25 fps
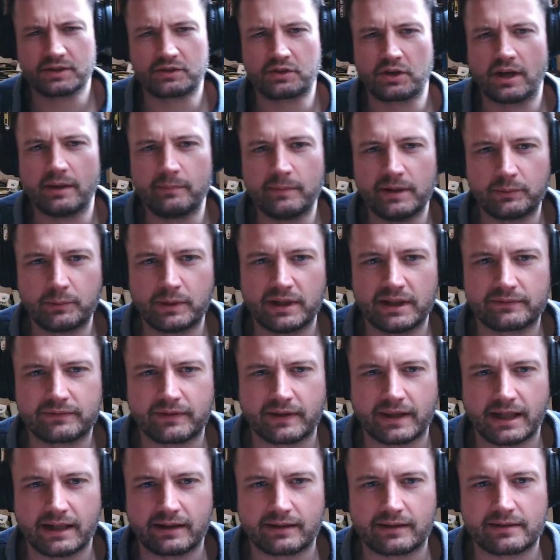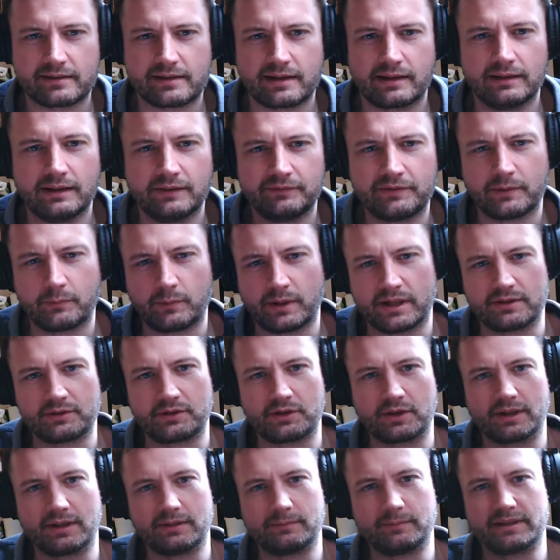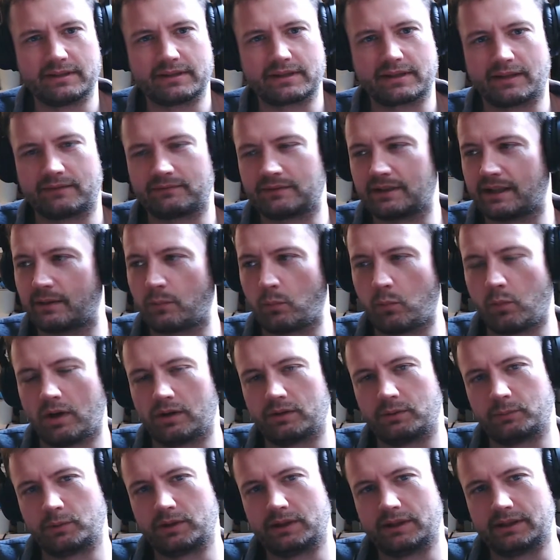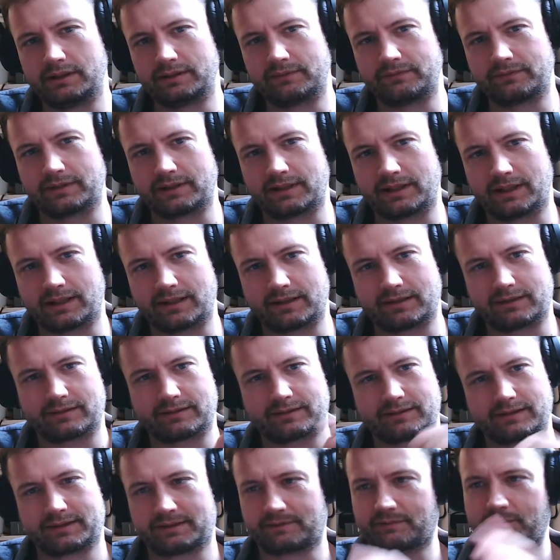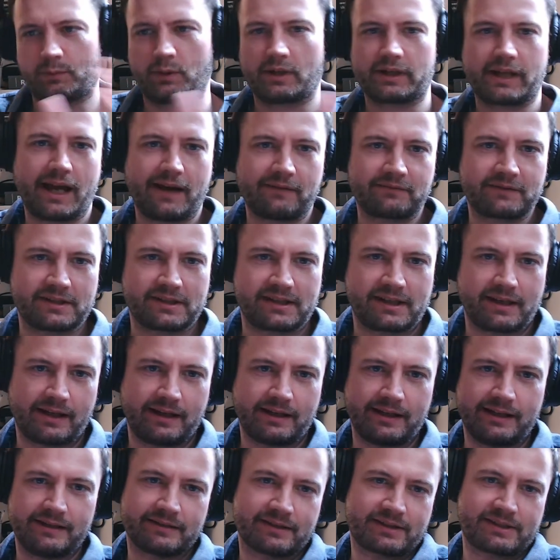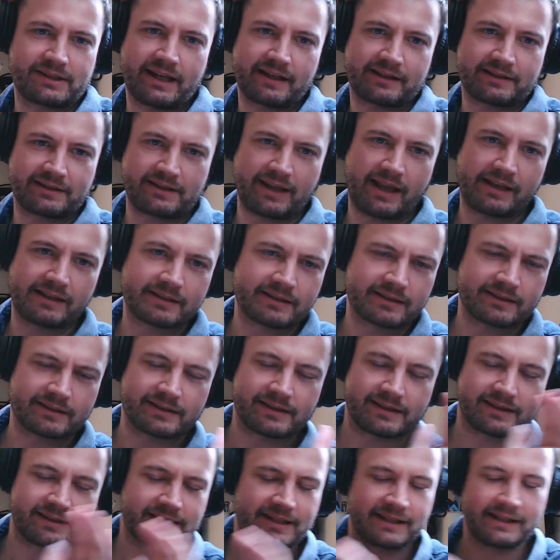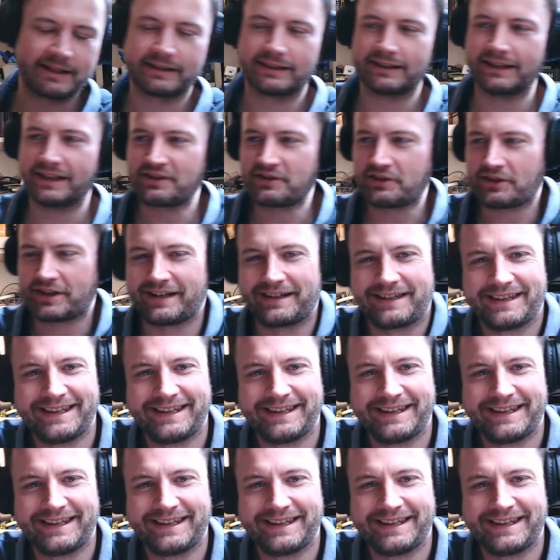the German word for that? Because I love it when Germans have like one word for like what you have to say in 6 sentences in English.